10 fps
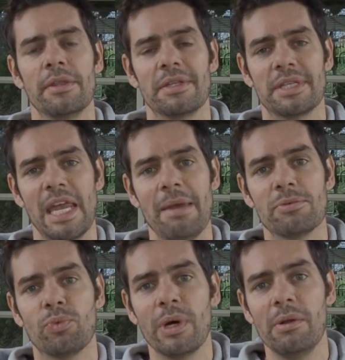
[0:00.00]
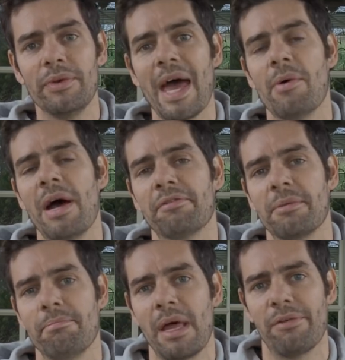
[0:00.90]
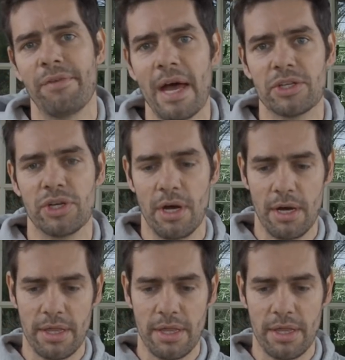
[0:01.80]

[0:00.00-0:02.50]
the teams will now have to manufacture